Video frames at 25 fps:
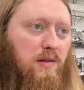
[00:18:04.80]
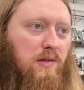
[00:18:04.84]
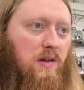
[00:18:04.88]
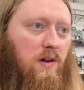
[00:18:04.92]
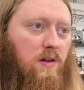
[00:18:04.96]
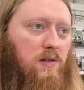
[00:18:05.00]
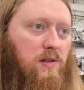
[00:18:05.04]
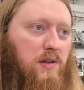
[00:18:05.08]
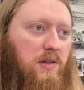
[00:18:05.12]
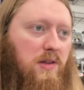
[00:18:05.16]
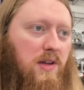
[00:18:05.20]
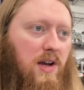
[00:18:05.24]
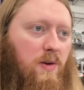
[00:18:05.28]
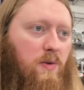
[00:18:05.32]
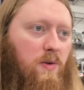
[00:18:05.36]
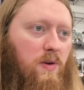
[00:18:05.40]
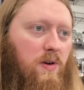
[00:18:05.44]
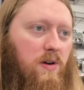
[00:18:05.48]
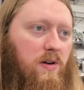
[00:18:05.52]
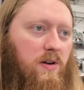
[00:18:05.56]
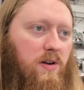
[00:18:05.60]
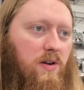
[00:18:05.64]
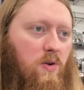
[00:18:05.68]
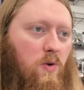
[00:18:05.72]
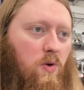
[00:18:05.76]
So, it looks like
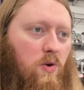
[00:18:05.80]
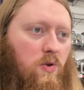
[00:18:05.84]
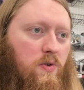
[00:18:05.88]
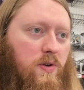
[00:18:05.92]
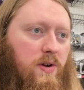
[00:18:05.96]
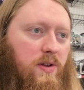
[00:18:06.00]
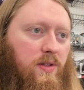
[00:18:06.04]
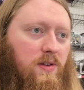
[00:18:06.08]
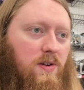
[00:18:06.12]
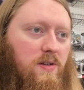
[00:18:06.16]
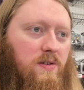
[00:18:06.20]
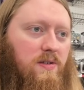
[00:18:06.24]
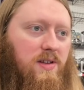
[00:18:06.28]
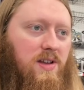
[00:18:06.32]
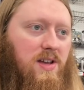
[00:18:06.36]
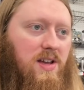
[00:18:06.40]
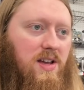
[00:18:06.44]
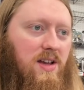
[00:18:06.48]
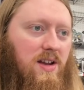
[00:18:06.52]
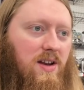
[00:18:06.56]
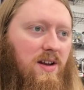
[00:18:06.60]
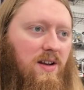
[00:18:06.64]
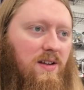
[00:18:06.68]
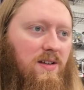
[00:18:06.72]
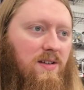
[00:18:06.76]
we're ordering
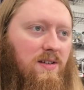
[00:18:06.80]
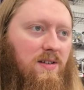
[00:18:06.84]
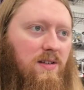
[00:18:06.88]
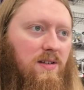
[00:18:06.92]
thirteen.